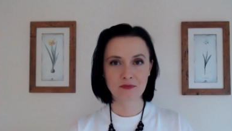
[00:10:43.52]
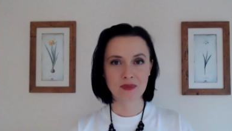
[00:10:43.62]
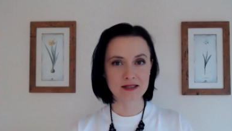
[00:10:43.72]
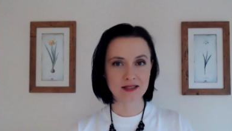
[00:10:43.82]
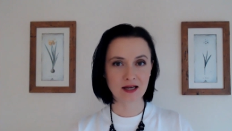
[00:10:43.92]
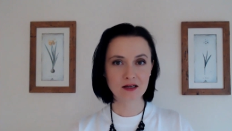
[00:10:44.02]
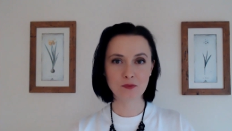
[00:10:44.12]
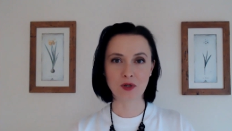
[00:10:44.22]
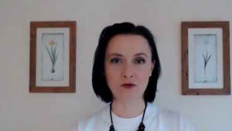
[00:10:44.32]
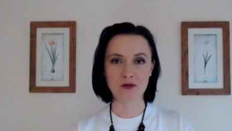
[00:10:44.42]
The second
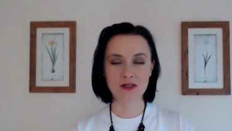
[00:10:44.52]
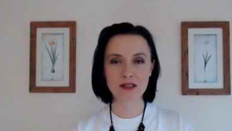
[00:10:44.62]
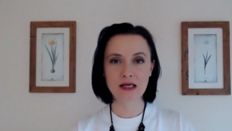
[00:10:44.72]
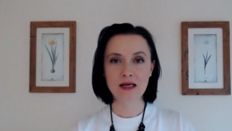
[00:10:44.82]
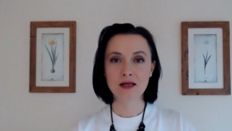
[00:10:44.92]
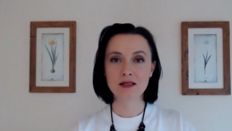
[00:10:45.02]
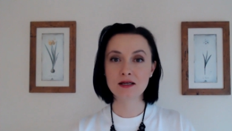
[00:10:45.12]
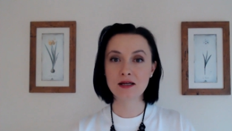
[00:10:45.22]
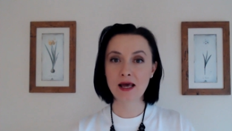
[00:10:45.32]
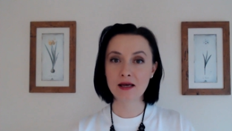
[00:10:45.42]
bonus is
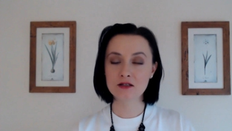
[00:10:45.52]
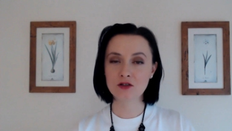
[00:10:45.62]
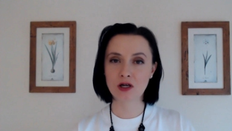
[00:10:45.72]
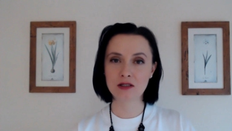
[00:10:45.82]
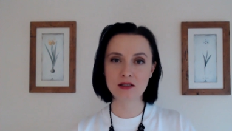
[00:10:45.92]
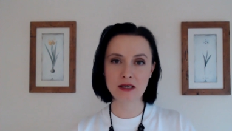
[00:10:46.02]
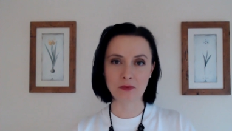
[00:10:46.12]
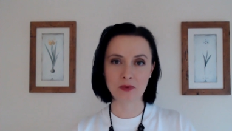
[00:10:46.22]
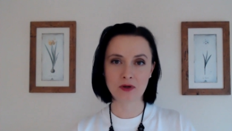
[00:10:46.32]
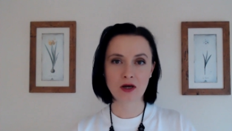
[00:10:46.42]
an extra
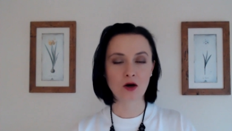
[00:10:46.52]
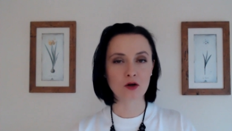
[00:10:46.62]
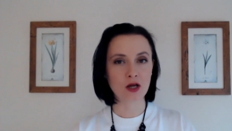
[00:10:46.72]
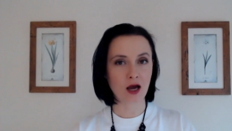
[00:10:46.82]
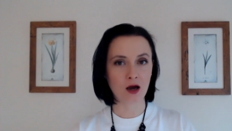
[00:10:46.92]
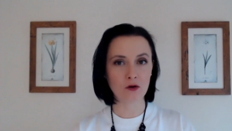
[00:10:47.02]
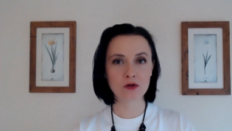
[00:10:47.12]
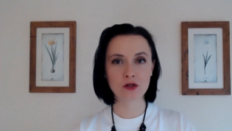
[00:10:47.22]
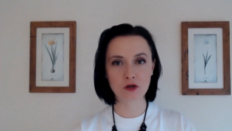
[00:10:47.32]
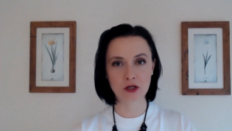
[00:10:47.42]
tip on how
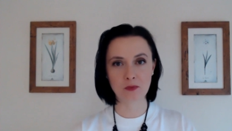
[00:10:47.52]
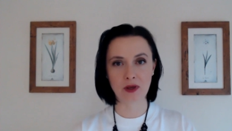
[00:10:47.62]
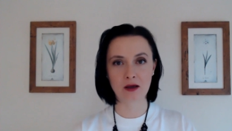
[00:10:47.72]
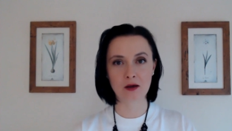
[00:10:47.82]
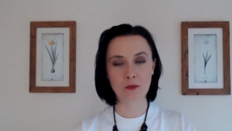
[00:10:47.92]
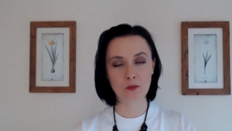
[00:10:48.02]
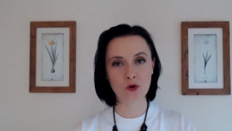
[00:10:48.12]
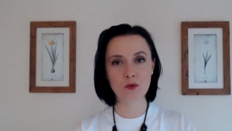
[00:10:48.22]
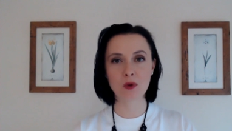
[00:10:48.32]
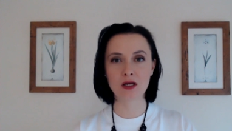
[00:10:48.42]
you can make
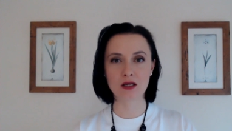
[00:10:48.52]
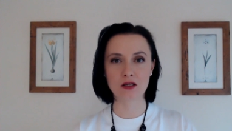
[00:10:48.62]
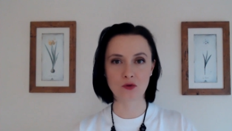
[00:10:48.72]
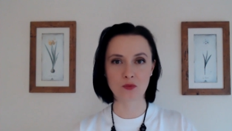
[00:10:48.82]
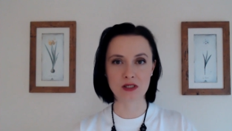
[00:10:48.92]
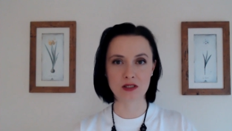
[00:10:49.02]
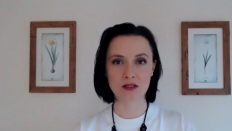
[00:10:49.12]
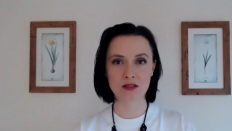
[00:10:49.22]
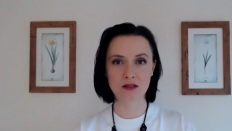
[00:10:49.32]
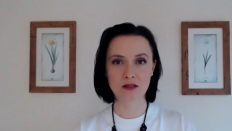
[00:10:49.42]
more money in your
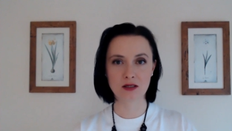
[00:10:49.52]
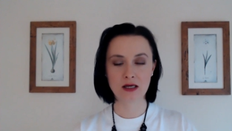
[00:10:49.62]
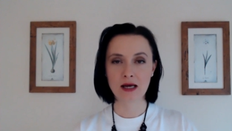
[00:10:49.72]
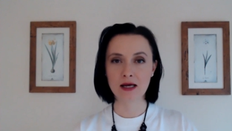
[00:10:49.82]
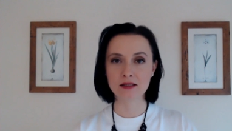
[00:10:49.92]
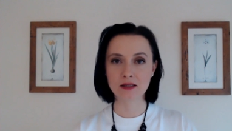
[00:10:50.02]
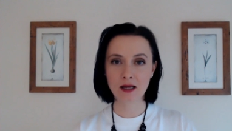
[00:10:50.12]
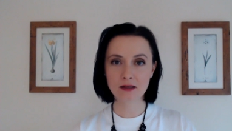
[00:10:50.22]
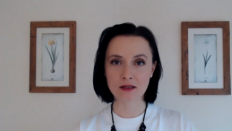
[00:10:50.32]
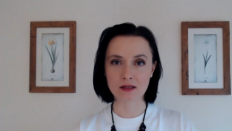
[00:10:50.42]
business, and
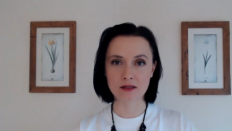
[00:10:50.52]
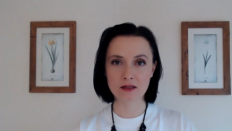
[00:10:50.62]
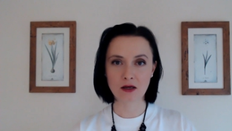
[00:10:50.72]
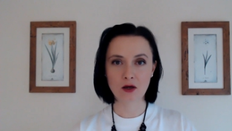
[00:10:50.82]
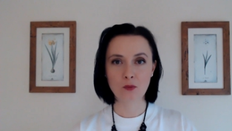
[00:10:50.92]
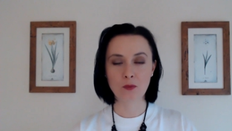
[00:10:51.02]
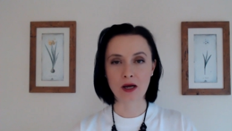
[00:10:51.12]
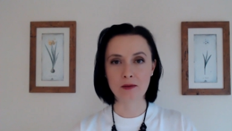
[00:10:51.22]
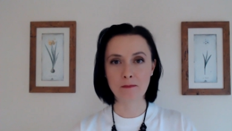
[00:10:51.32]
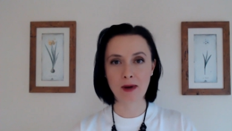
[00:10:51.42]
that is
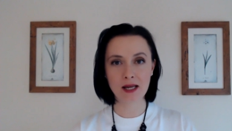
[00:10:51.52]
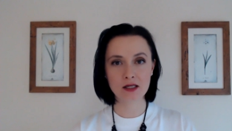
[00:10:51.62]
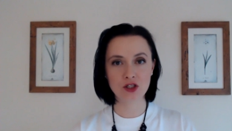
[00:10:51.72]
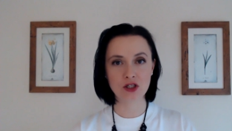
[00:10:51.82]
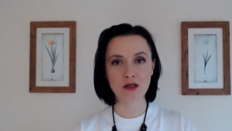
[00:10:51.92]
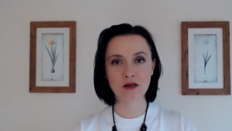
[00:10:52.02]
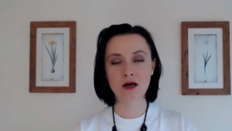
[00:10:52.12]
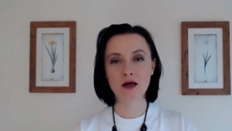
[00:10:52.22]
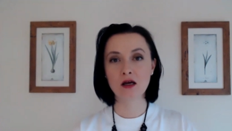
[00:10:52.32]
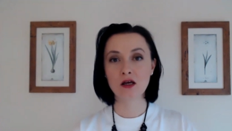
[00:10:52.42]
by
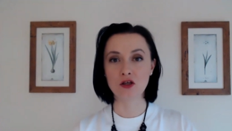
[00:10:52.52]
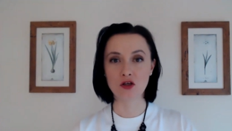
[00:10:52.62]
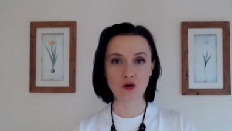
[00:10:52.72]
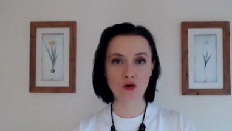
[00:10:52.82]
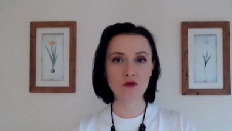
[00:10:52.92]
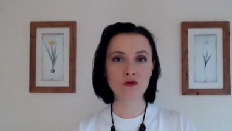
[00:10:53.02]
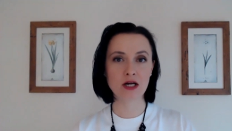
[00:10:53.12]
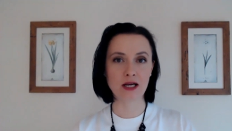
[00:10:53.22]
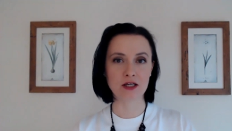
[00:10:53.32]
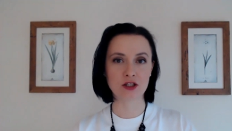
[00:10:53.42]
managing your
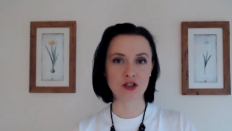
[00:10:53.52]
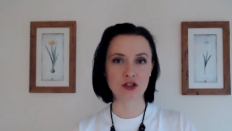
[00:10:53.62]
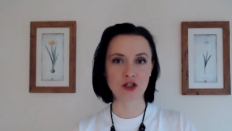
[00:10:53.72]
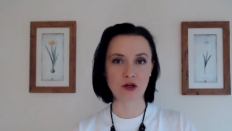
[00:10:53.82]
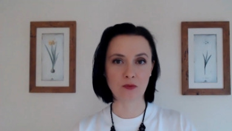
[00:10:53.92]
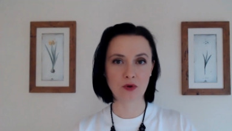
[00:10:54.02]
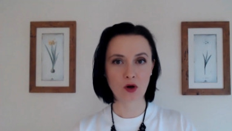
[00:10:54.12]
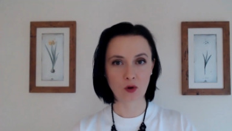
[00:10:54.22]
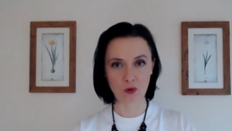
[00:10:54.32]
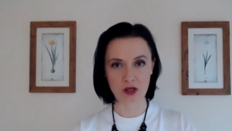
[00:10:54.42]
relationship
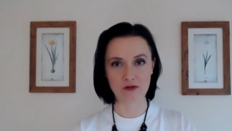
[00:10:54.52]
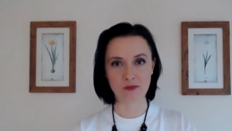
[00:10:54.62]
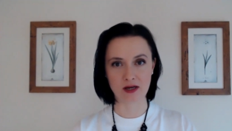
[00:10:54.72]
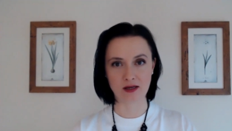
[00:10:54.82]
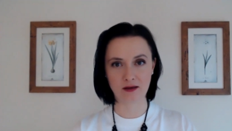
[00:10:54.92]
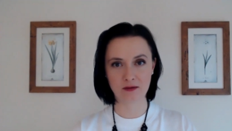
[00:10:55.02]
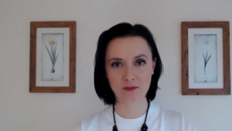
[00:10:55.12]
with money.